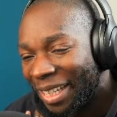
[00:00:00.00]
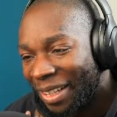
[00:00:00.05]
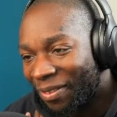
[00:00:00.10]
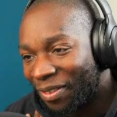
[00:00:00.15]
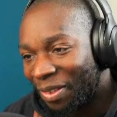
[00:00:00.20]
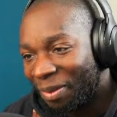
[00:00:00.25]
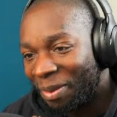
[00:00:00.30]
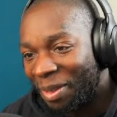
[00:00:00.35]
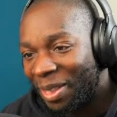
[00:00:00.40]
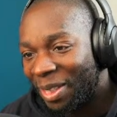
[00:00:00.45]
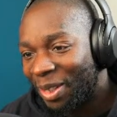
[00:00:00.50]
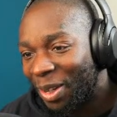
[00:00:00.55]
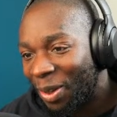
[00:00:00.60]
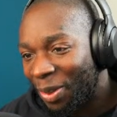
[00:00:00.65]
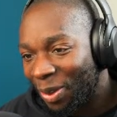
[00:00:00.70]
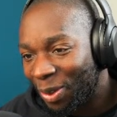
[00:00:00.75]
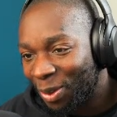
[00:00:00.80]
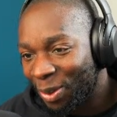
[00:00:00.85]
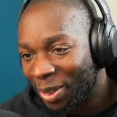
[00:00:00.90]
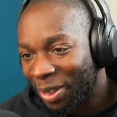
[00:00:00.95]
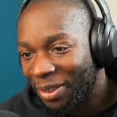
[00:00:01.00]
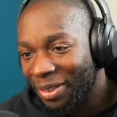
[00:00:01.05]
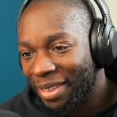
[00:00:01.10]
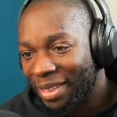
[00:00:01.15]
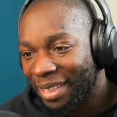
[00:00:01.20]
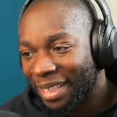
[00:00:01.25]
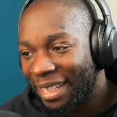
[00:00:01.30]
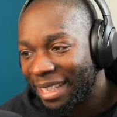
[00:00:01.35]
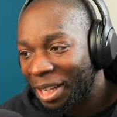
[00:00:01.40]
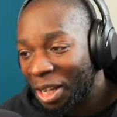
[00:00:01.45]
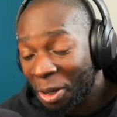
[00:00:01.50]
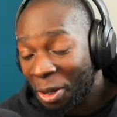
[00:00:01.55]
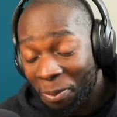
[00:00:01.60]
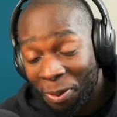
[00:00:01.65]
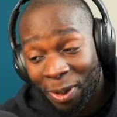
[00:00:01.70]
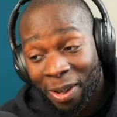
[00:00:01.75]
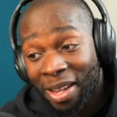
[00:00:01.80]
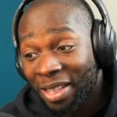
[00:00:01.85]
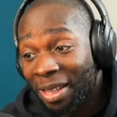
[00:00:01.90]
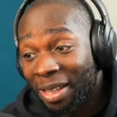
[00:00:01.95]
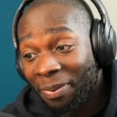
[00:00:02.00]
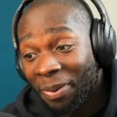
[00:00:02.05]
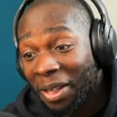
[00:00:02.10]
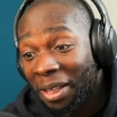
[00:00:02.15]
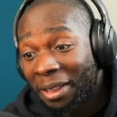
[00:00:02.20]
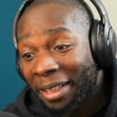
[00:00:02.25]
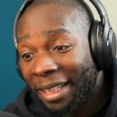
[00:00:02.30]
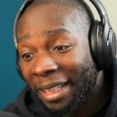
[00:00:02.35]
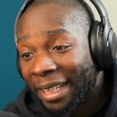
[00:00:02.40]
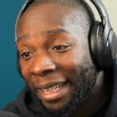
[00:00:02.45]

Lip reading: for me to go through your codes, and I hope you learned something.